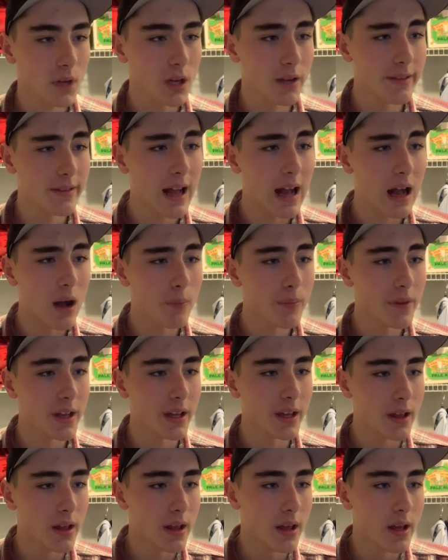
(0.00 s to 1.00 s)
Now,
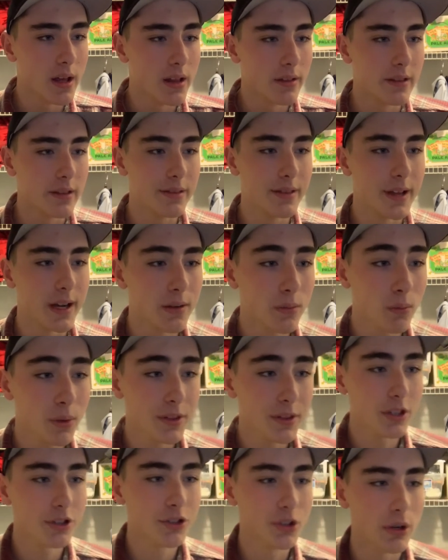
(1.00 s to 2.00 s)
they're what
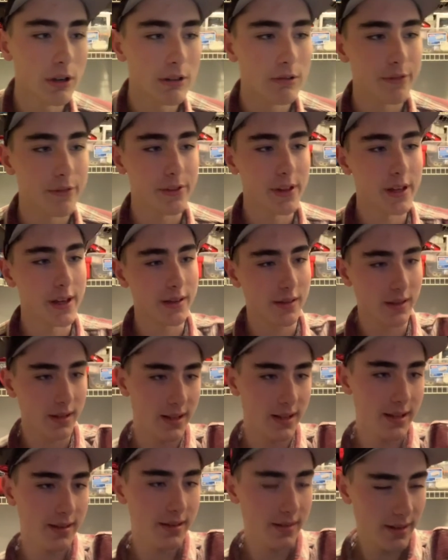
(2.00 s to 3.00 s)
they're doing with this
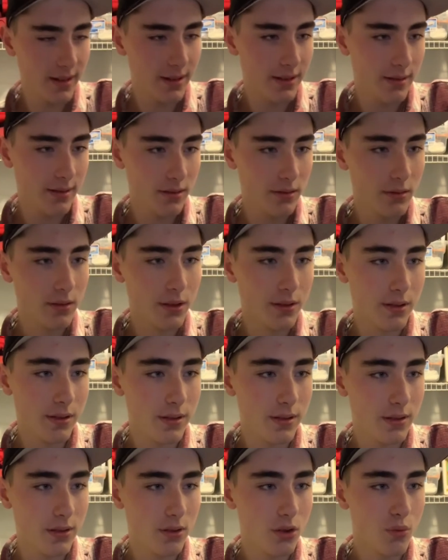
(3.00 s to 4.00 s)
is this looks
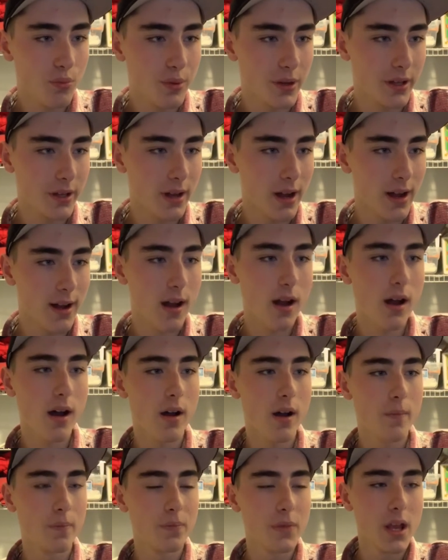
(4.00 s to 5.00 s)
stupid.
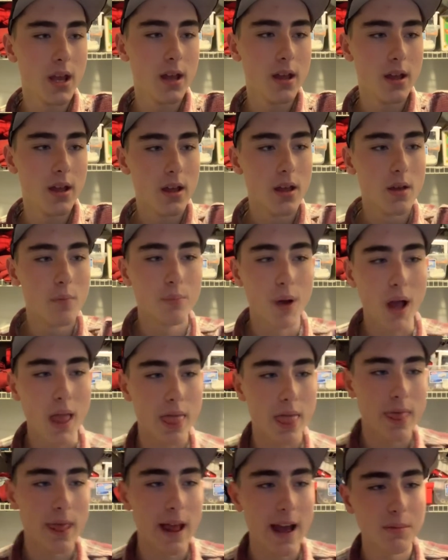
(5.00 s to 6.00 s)
Um,
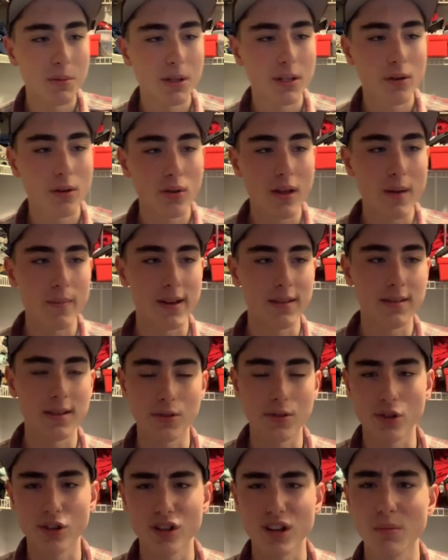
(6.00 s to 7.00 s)
but I'm gonna go let my
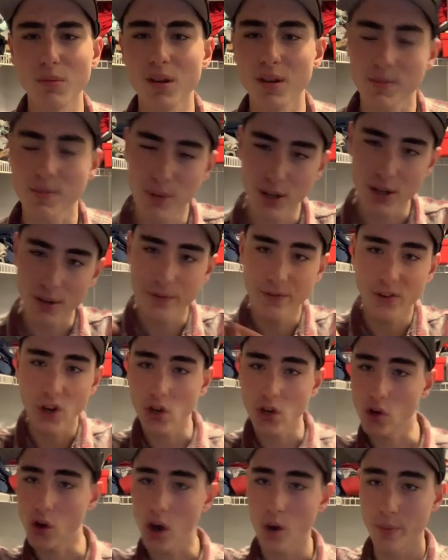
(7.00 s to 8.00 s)
sister in. I'm gonna put a
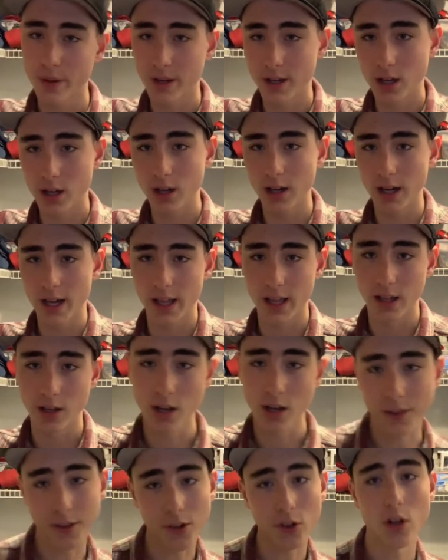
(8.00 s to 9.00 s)
photo up here and I
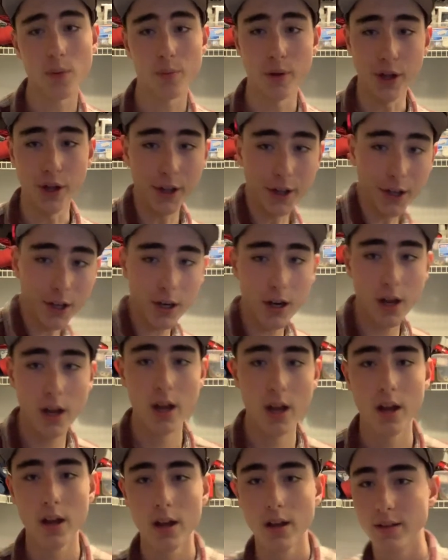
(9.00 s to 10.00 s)
cut the clip here.
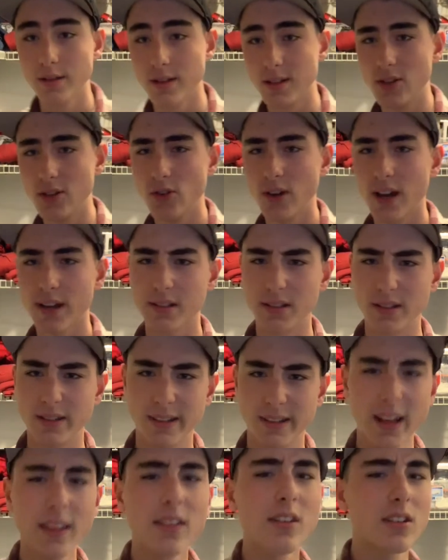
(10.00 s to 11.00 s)
See you guys in the
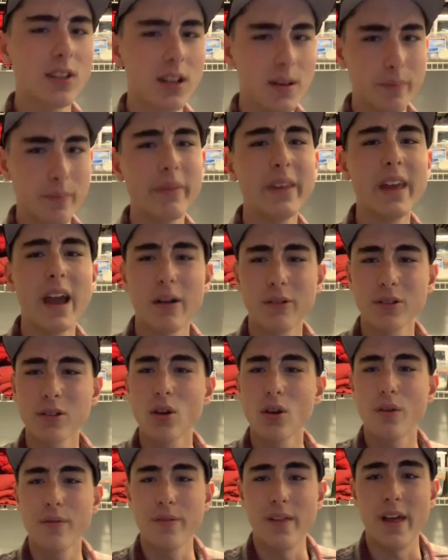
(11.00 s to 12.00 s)
next clip. Yeah, let's go with